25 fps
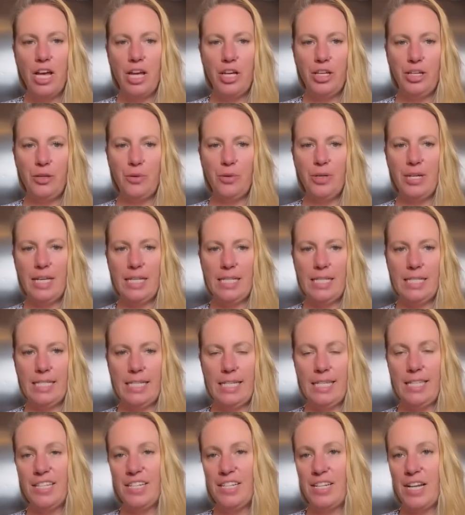you can
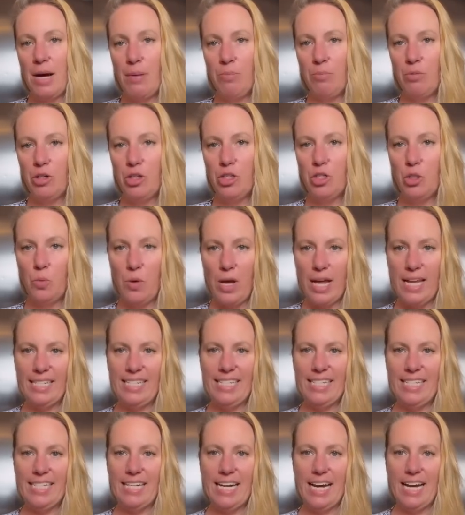see the number
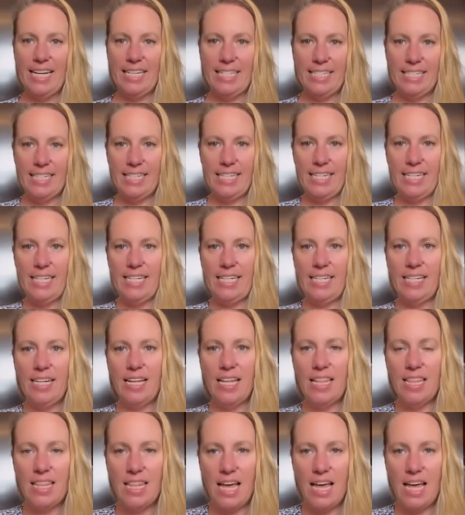2019.